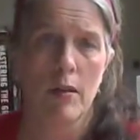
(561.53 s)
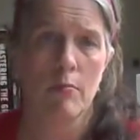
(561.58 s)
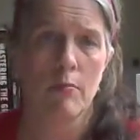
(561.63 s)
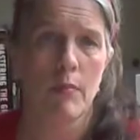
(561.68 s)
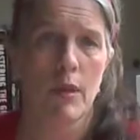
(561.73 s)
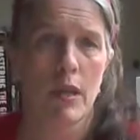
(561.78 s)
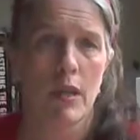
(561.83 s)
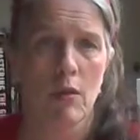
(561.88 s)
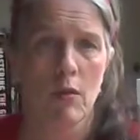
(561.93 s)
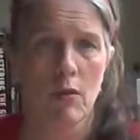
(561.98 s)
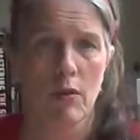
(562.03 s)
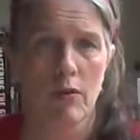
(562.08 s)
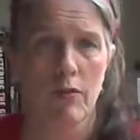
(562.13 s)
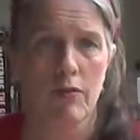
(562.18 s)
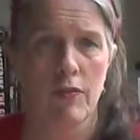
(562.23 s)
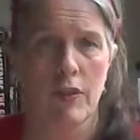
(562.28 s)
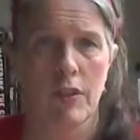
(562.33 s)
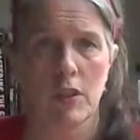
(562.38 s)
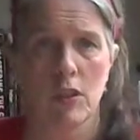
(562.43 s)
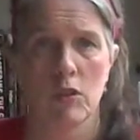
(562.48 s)
meat or
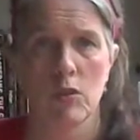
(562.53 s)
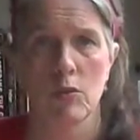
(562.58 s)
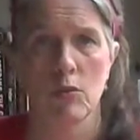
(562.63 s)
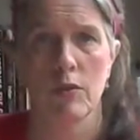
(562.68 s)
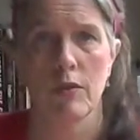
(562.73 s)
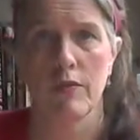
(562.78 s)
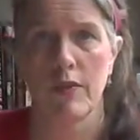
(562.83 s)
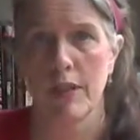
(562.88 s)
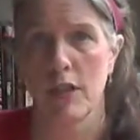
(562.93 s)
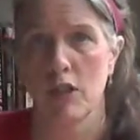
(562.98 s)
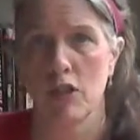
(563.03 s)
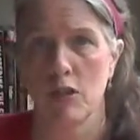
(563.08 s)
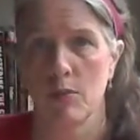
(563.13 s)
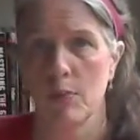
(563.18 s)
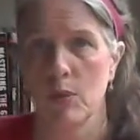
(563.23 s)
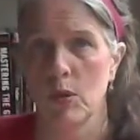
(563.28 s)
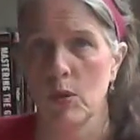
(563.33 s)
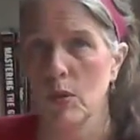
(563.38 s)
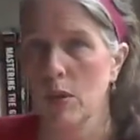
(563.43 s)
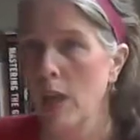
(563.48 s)
fish or
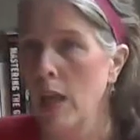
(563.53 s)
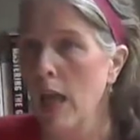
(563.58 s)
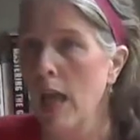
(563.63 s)
vegetable.